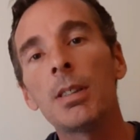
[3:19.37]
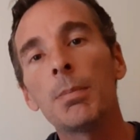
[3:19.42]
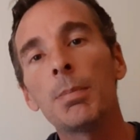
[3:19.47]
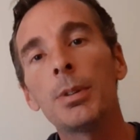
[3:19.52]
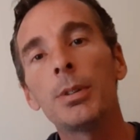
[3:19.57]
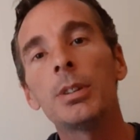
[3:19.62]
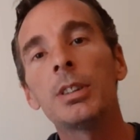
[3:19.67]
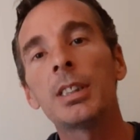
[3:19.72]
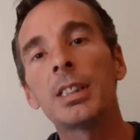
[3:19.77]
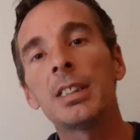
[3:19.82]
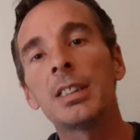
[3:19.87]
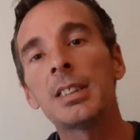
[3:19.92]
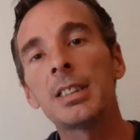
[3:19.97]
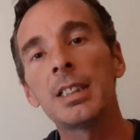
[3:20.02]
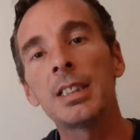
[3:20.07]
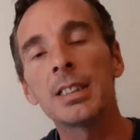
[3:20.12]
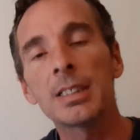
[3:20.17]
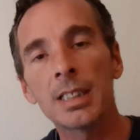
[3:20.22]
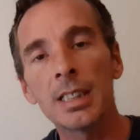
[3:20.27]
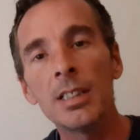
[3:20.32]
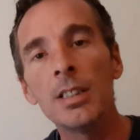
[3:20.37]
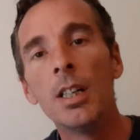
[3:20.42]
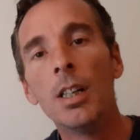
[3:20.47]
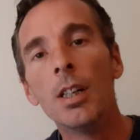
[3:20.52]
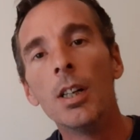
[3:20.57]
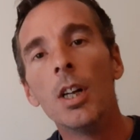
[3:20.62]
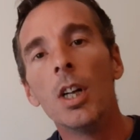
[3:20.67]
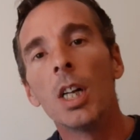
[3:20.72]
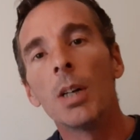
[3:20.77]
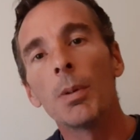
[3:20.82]
the Blue Jays season,
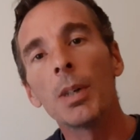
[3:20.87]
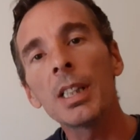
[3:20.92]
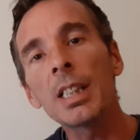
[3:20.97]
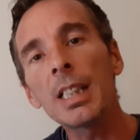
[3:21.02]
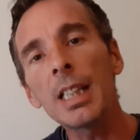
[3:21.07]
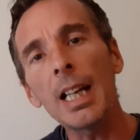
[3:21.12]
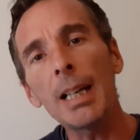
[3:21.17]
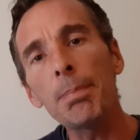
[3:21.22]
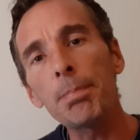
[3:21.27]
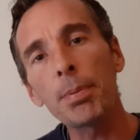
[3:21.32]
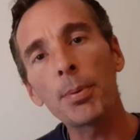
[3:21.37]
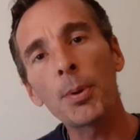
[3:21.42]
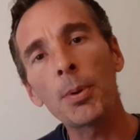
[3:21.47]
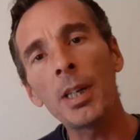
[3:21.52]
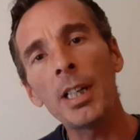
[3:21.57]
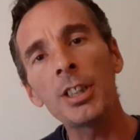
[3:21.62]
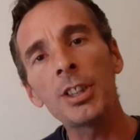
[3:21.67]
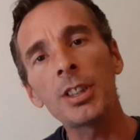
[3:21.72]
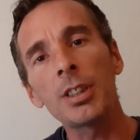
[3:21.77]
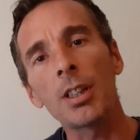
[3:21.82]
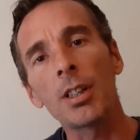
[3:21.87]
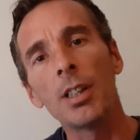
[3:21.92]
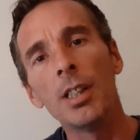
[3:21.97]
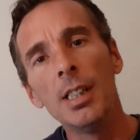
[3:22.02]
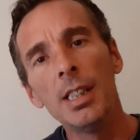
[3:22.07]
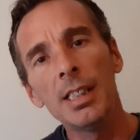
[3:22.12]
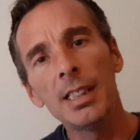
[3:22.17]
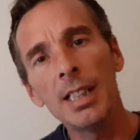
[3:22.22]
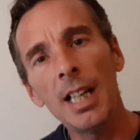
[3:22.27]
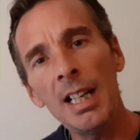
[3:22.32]
with that pressure,
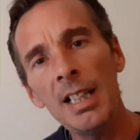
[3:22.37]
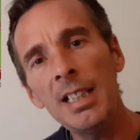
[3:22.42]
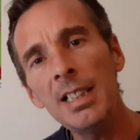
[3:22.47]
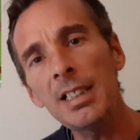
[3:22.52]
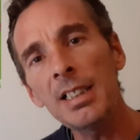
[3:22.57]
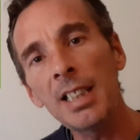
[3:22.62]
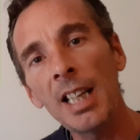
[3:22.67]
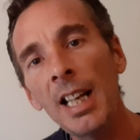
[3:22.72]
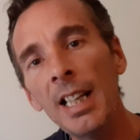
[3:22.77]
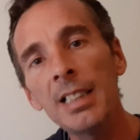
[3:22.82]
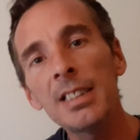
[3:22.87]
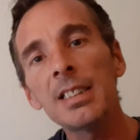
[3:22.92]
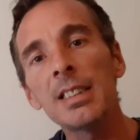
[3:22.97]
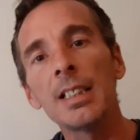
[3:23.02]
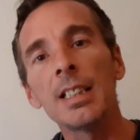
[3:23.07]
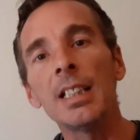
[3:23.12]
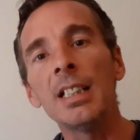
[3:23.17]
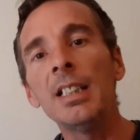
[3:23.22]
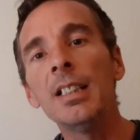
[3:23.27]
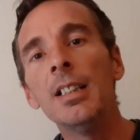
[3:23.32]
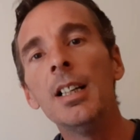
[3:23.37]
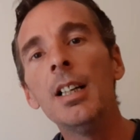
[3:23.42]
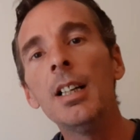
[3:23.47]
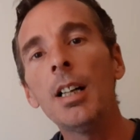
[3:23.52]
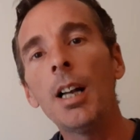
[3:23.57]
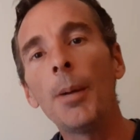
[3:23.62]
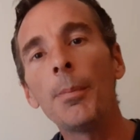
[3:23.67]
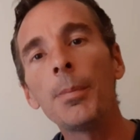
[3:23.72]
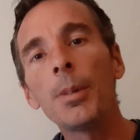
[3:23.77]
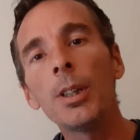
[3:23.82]
that intensity,
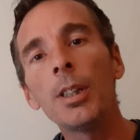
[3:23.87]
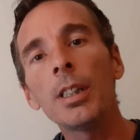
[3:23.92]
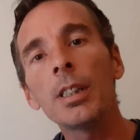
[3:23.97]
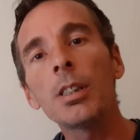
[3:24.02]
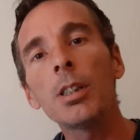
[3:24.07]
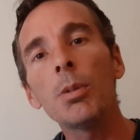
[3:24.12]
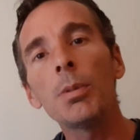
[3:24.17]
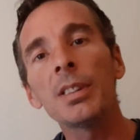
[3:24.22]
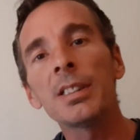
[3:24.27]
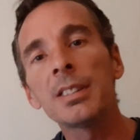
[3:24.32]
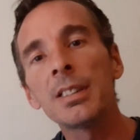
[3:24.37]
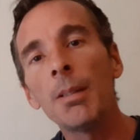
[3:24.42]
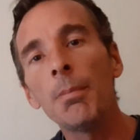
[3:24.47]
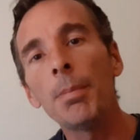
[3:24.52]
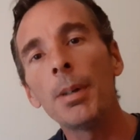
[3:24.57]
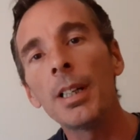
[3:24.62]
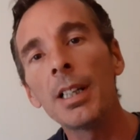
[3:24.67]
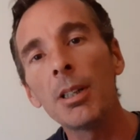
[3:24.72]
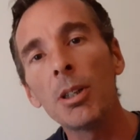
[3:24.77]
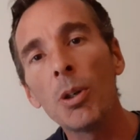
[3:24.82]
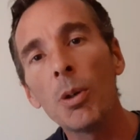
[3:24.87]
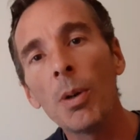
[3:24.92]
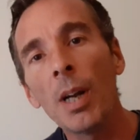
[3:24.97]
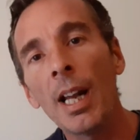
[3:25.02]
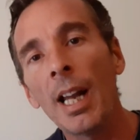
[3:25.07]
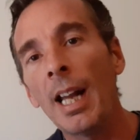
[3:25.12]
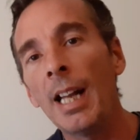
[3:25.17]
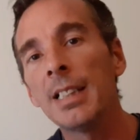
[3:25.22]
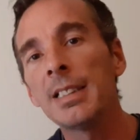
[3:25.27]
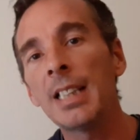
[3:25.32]
I'm going to go with somebody who
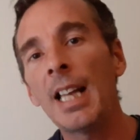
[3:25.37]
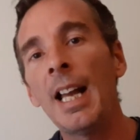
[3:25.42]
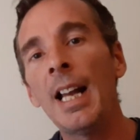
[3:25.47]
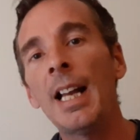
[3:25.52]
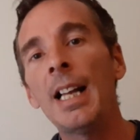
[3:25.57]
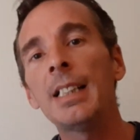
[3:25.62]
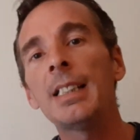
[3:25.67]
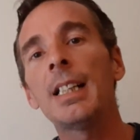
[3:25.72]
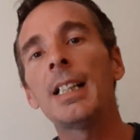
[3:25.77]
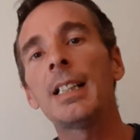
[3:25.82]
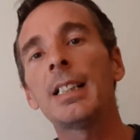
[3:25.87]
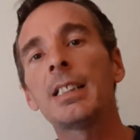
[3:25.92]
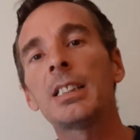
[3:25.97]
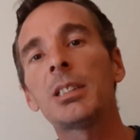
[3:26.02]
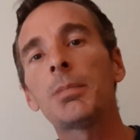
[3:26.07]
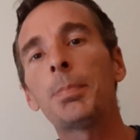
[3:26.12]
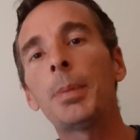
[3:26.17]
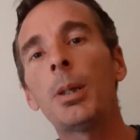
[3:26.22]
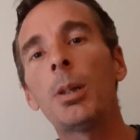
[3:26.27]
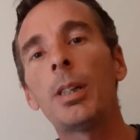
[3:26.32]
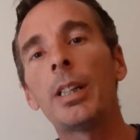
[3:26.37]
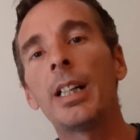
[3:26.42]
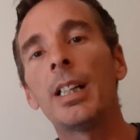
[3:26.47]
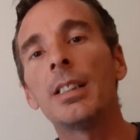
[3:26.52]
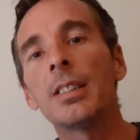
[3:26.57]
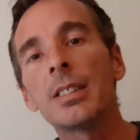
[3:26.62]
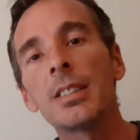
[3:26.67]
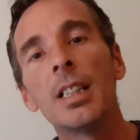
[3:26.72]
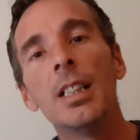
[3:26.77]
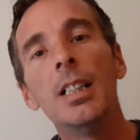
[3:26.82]
has had that
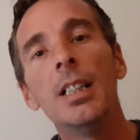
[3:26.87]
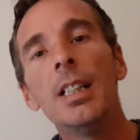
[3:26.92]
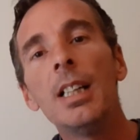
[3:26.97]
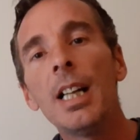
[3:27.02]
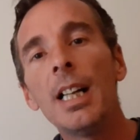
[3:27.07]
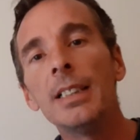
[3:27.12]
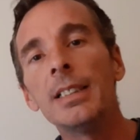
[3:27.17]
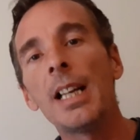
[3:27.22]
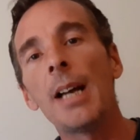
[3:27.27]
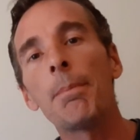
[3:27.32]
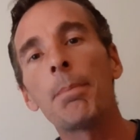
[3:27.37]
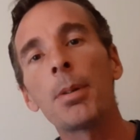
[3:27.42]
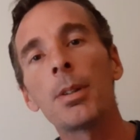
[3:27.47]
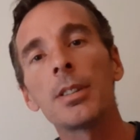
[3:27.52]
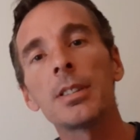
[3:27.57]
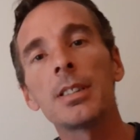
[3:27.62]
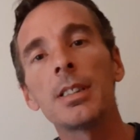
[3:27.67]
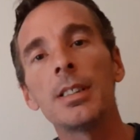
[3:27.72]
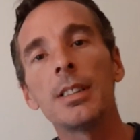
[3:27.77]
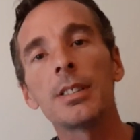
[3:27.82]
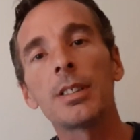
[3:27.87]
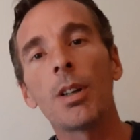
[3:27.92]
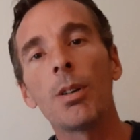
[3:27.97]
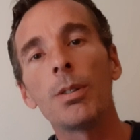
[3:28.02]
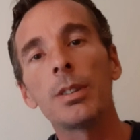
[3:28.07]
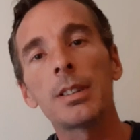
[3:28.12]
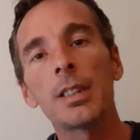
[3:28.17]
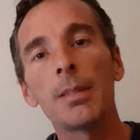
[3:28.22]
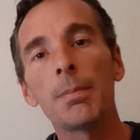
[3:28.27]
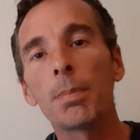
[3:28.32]
experience, and that person is
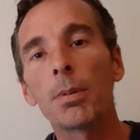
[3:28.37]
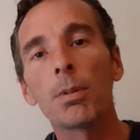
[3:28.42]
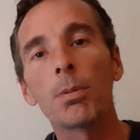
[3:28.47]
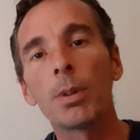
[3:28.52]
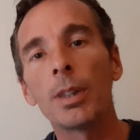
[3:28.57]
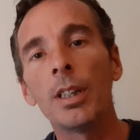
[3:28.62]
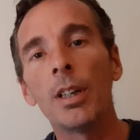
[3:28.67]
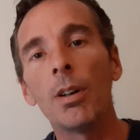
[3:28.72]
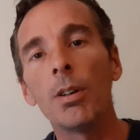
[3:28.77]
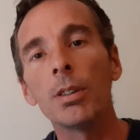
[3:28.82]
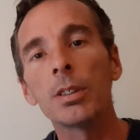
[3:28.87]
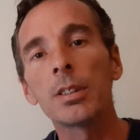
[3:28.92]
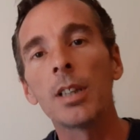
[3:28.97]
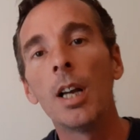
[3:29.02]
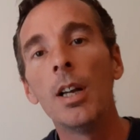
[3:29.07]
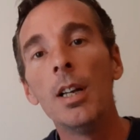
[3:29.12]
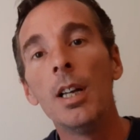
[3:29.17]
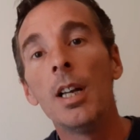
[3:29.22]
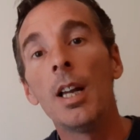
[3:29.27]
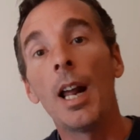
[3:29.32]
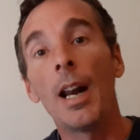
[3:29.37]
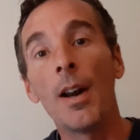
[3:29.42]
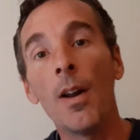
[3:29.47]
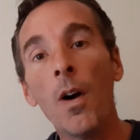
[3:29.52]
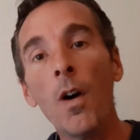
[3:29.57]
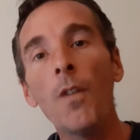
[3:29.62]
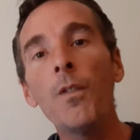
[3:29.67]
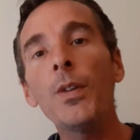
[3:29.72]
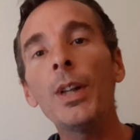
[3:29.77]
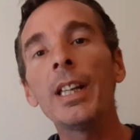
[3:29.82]
Jose Berrios. And
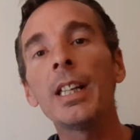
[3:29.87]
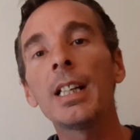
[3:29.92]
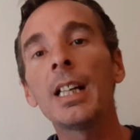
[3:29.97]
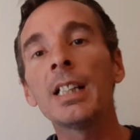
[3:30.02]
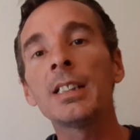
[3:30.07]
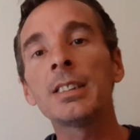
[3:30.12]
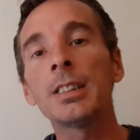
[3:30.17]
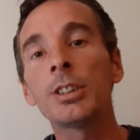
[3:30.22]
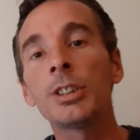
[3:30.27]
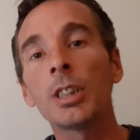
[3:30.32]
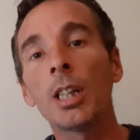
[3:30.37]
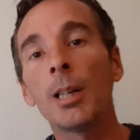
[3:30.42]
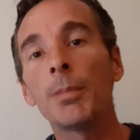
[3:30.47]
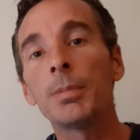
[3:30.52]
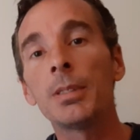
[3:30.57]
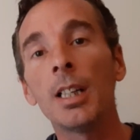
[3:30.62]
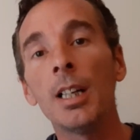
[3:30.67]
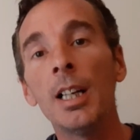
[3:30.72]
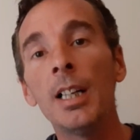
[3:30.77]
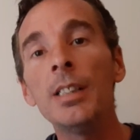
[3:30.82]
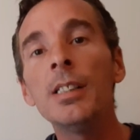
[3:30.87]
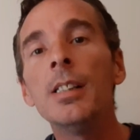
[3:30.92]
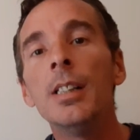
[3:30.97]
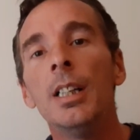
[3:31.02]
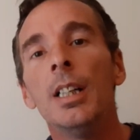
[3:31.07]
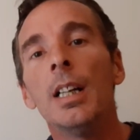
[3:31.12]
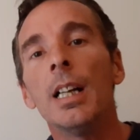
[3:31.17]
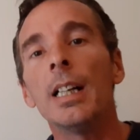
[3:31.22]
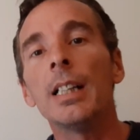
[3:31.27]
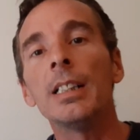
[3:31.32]
hopefully he gets the job done,
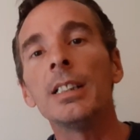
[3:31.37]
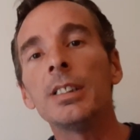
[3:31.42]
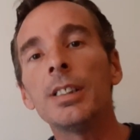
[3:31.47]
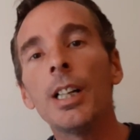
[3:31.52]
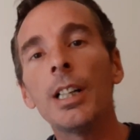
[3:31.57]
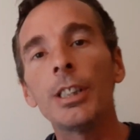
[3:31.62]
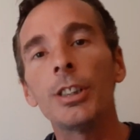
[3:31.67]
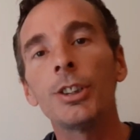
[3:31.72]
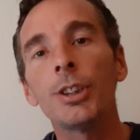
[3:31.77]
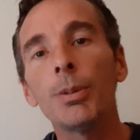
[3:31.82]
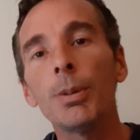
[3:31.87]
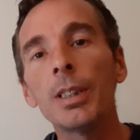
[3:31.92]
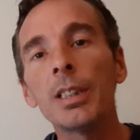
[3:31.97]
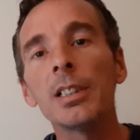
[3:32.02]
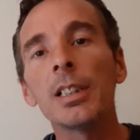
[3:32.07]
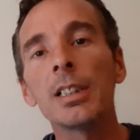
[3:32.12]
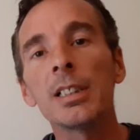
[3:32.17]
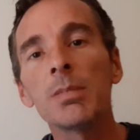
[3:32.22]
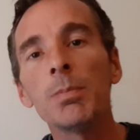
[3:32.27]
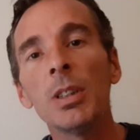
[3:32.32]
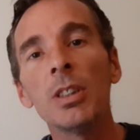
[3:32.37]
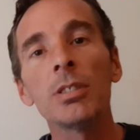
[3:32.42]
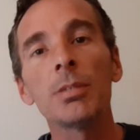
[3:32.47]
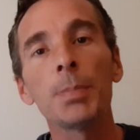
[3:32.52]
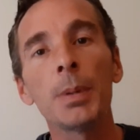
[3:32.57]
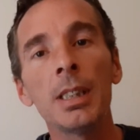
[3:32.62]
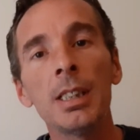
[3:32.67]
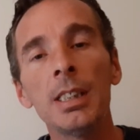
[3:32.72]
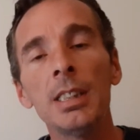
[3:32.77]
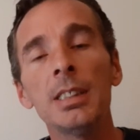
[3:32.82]
and he's not chewing on his
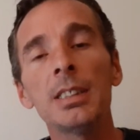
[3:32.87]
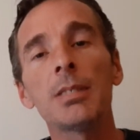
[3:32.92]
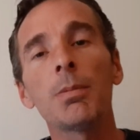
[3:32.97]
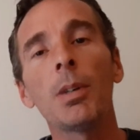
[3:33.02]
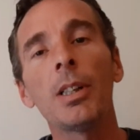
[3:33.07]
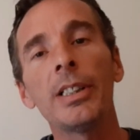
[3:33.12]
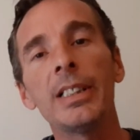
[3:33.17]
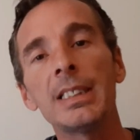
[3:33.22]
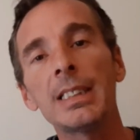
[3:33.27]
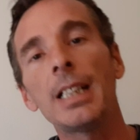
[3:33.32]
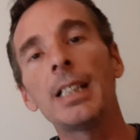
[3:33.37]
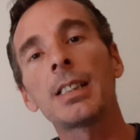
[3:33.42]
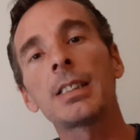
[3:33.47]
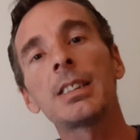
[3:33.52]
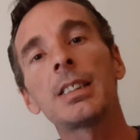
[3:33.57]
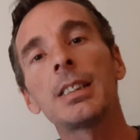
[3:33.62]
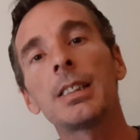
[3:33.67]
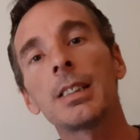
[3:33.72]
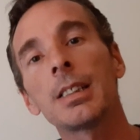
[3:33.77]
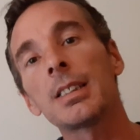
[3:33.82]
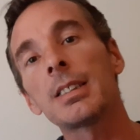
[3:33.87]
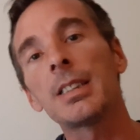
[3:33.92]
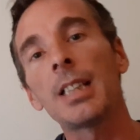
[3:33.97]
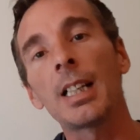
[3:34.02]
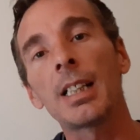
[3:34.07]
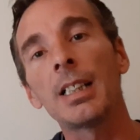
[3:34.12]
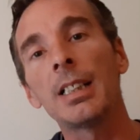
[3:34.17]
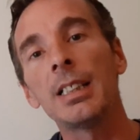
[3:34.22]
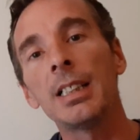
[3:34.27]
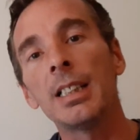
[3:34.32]
mouthpiece while he's exiting the
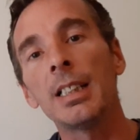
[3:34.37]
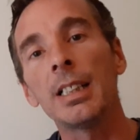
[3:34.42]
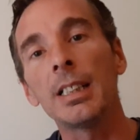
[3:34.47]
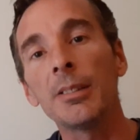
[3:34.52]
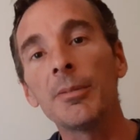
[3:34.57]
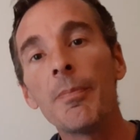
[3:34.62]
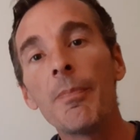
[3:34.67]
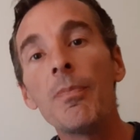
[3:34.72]
second inning.